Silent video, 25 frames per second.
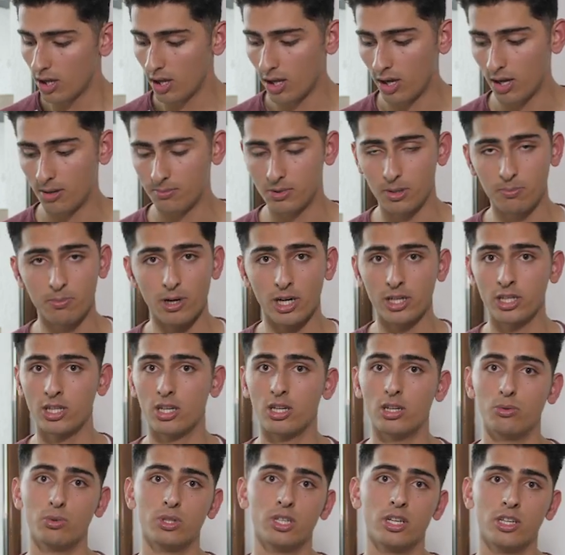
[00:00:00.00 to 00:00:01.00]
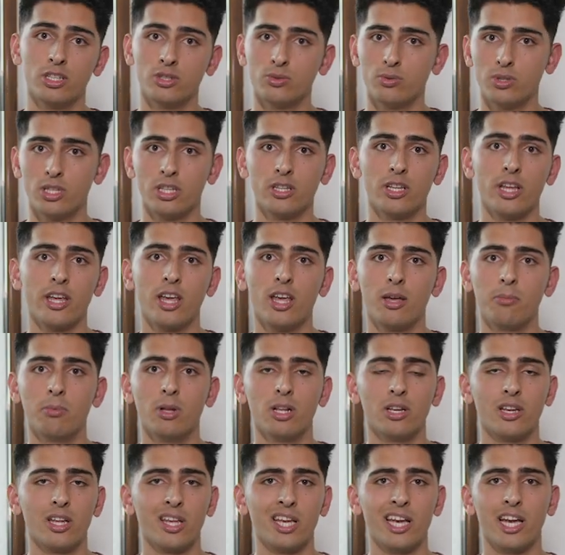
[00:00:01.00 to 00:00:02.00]
The practical is within the hay
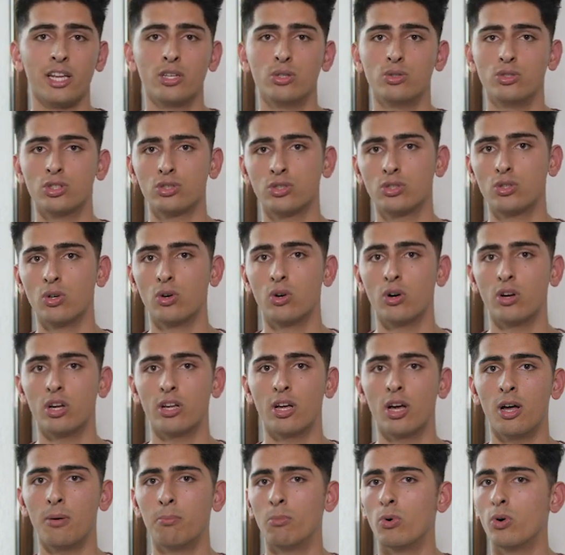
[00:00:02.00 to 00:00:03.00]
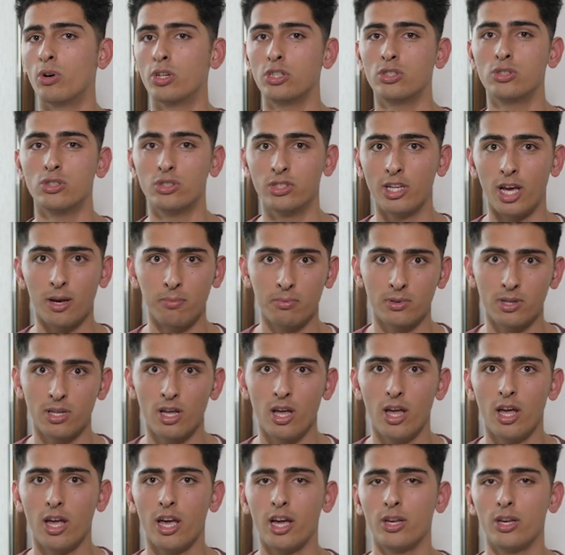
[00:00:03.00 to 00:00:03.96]
building, and you just go more into depth,